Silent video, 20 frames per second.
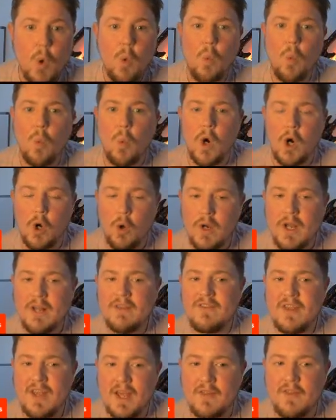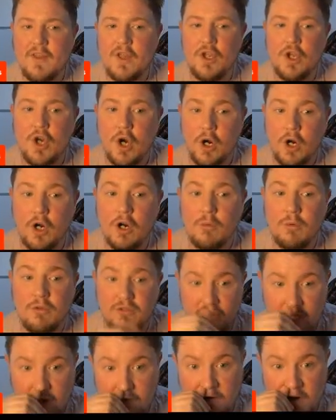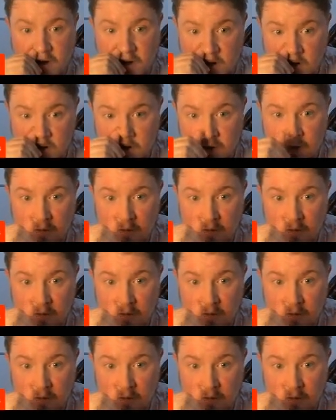we're going to take the younger receiver now.